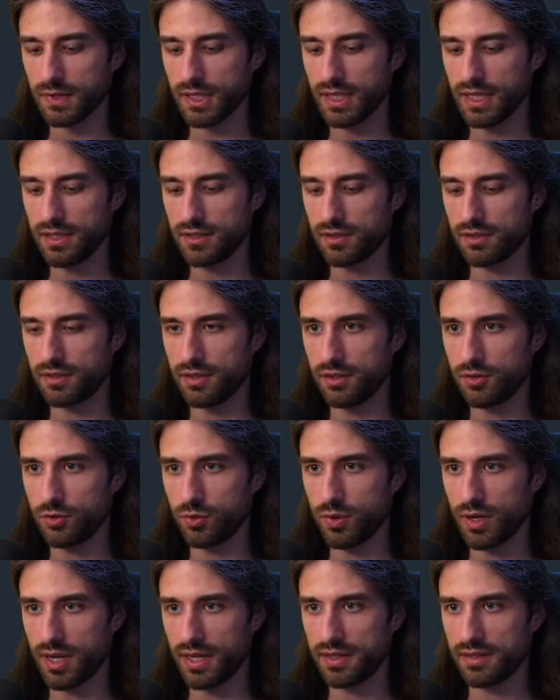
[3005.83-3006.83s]
I just need
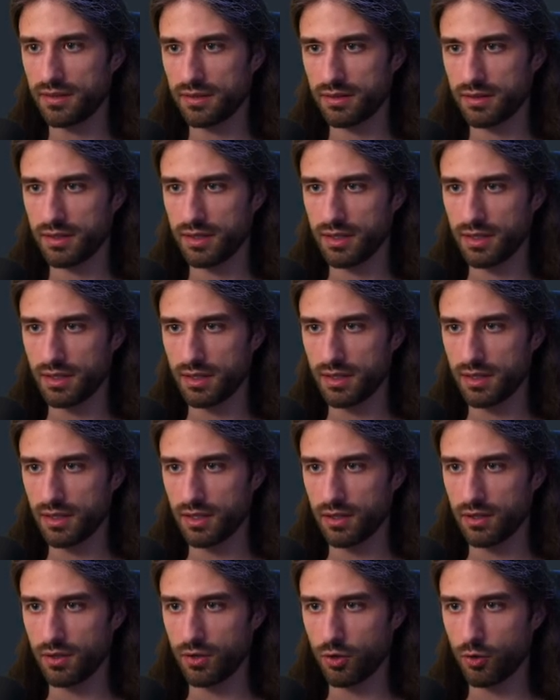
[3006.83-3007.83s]
to add
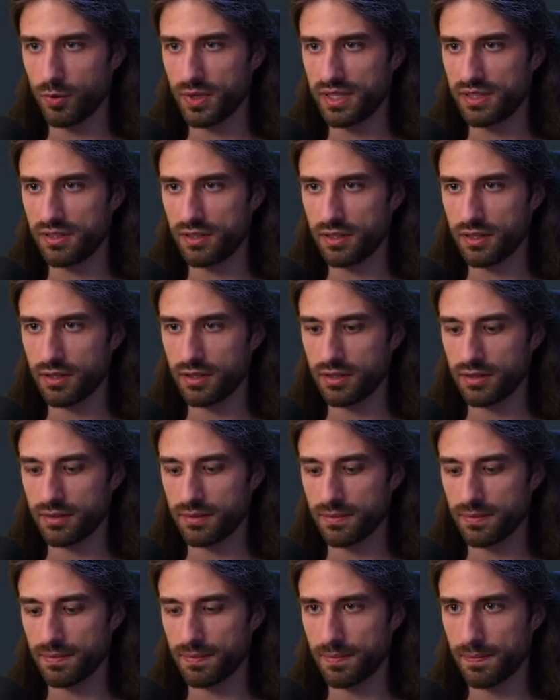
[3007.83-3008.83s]
a return
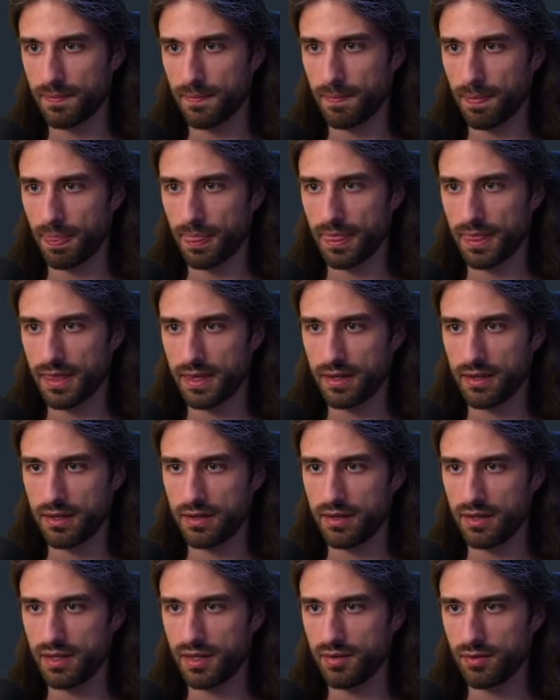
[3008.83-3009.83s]

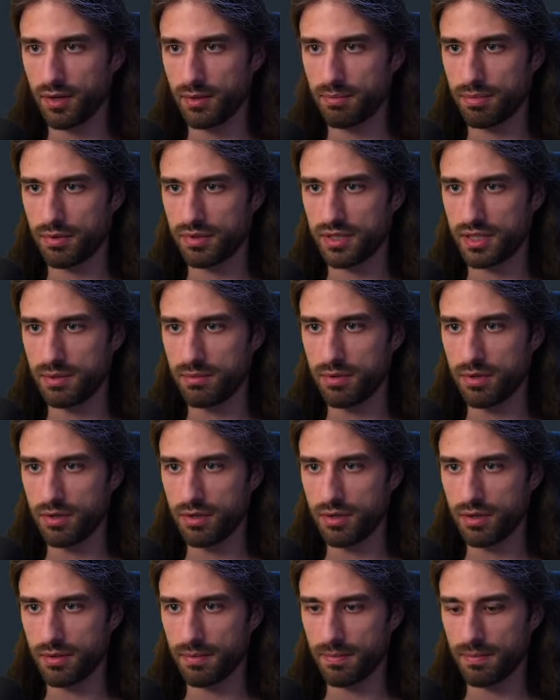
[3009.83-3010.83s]
on every
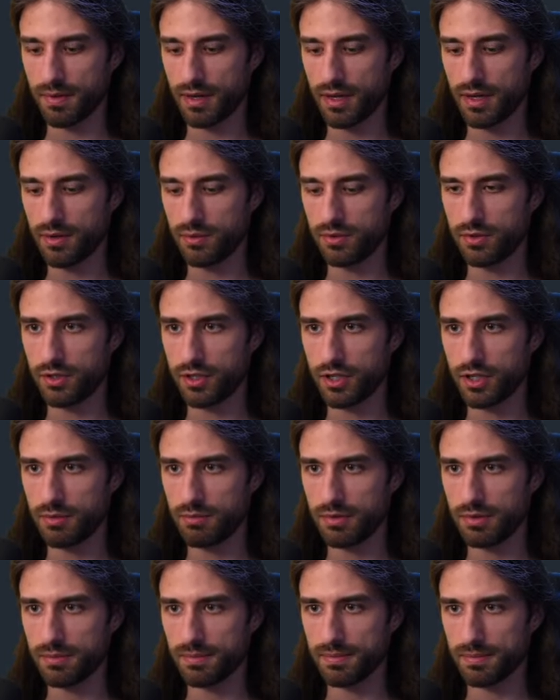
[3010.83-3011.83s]
possible
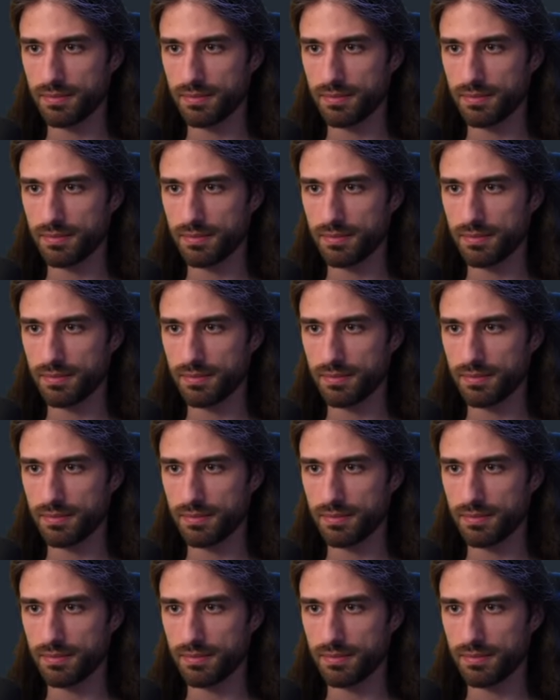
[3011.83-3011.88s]
outcome.